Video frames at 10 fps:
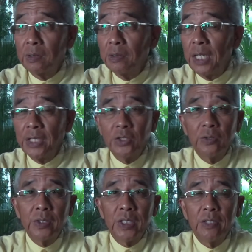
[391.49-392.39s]

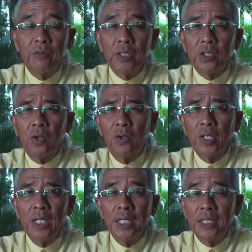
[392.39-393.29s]
national service
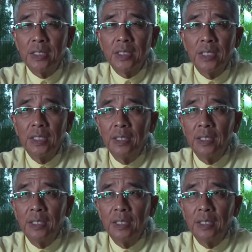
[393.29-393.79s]
colleagues,